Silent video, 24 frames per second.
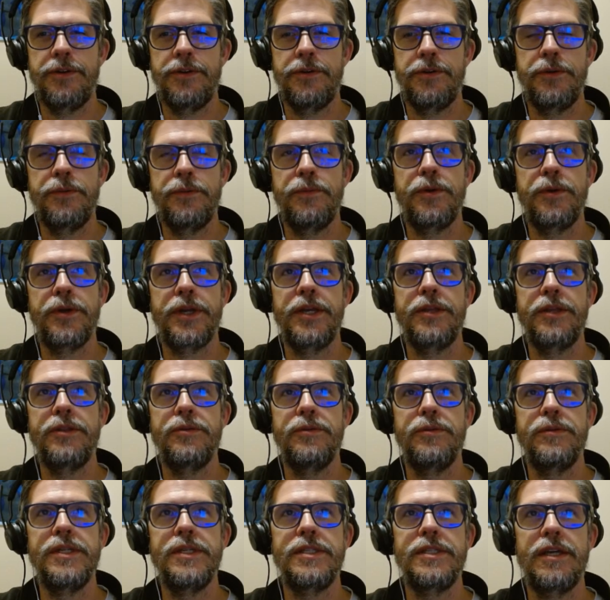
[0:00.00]
on working
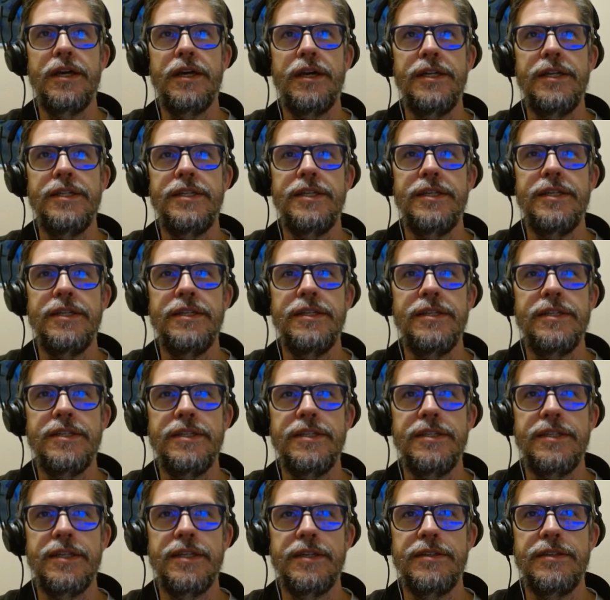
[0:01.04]
through this content,
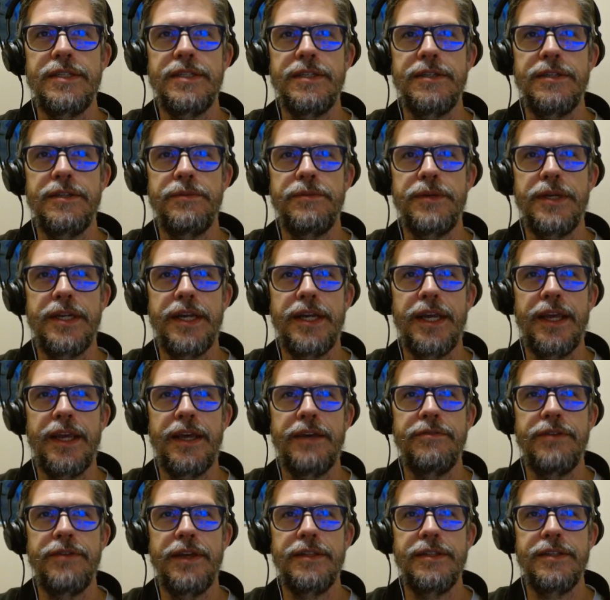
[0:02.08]
since I still am going to
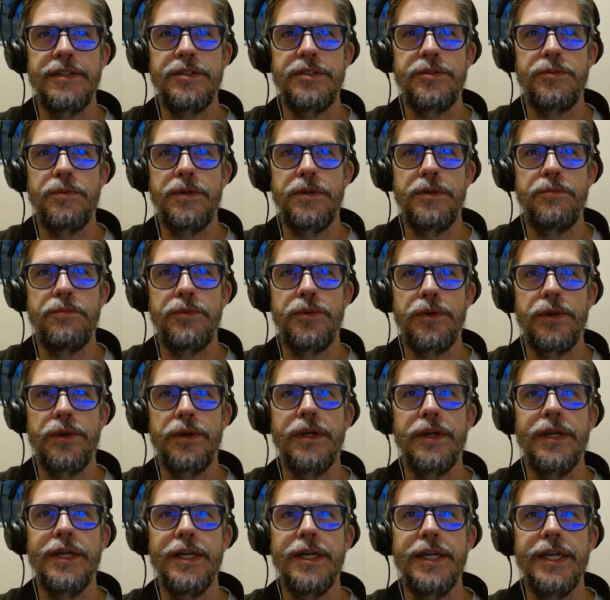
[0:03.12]
have at least one
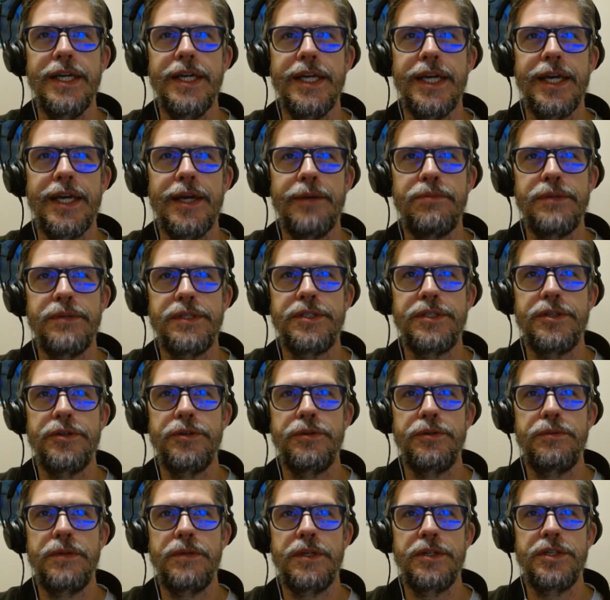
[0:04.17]
more
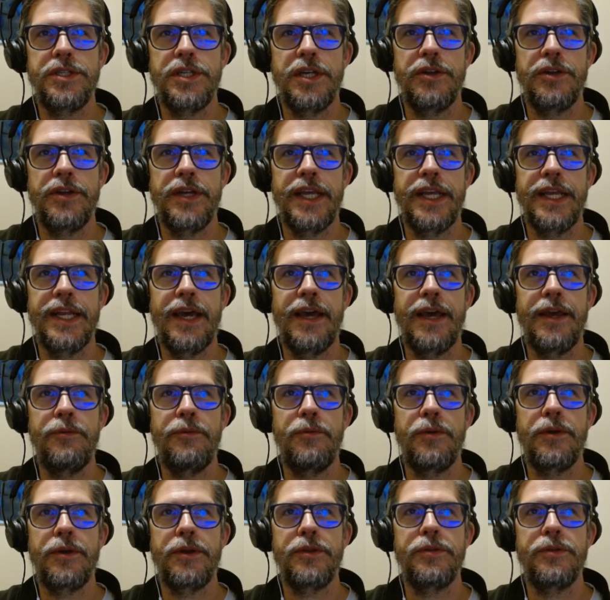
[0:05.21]
episode where Sherry and I
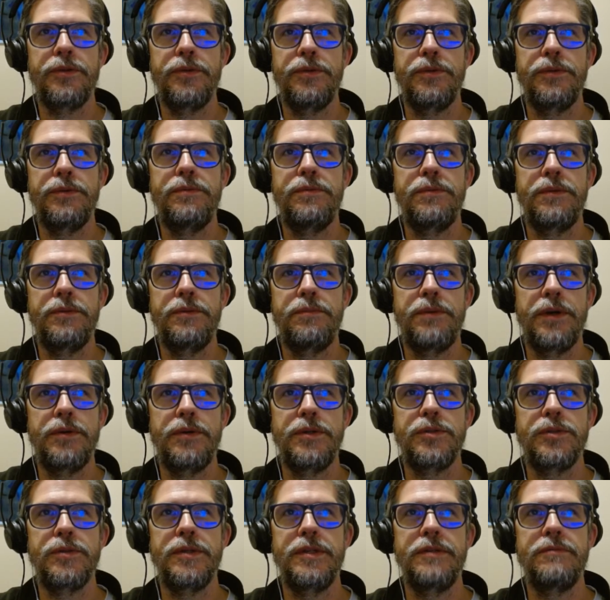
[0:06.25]
work through the
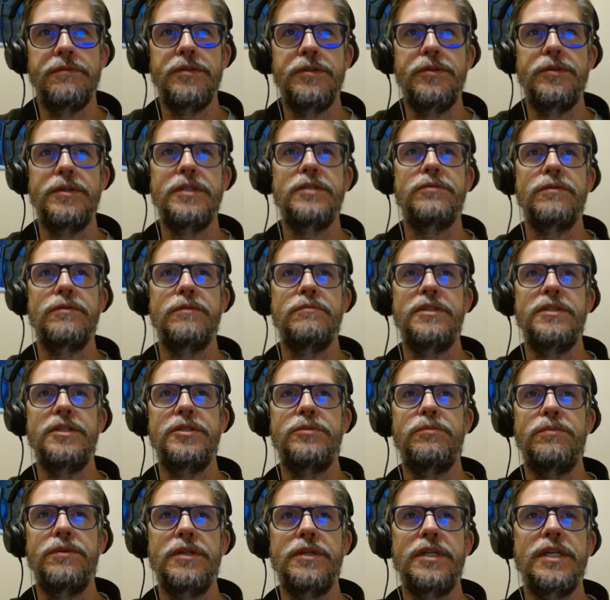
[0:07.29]
poetry of Lewis from this
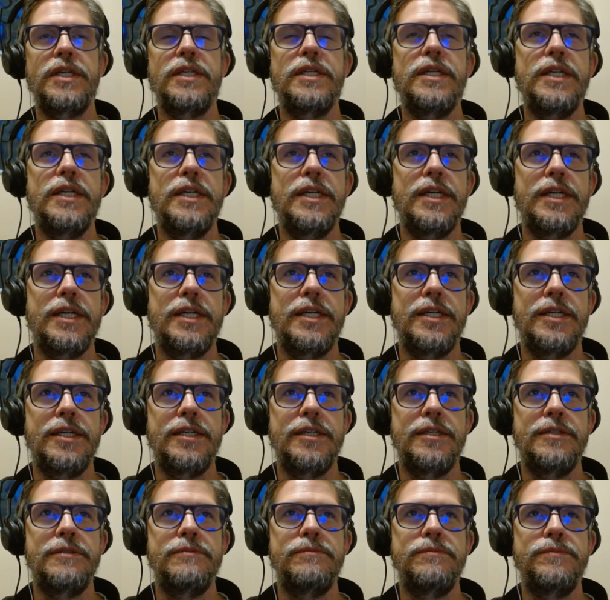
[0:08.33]
book.
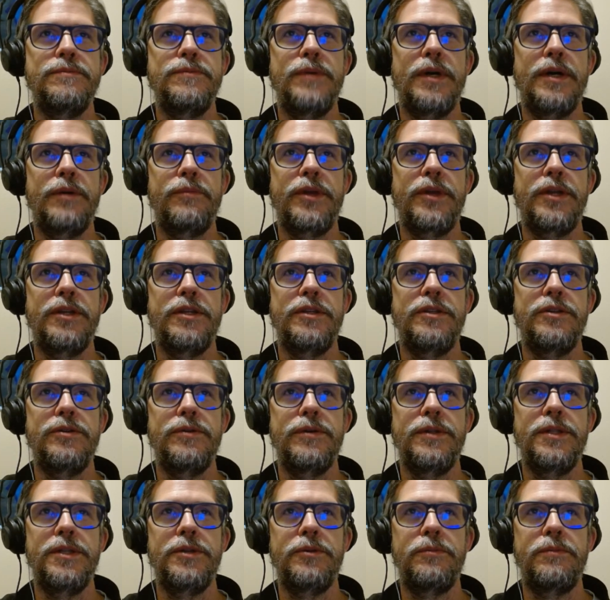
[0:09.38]
I'm going to do
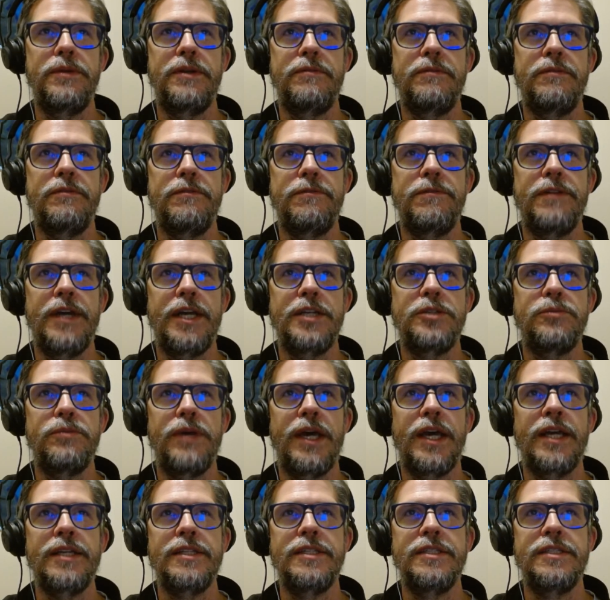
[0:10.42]
a little bit of a
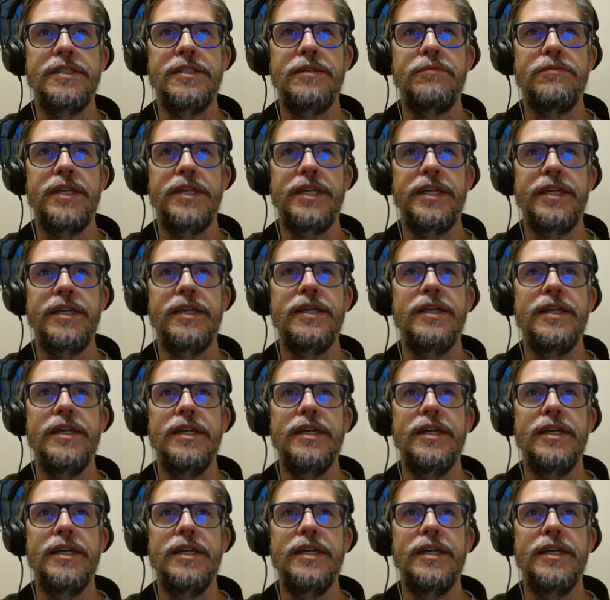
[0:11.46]
flashback to something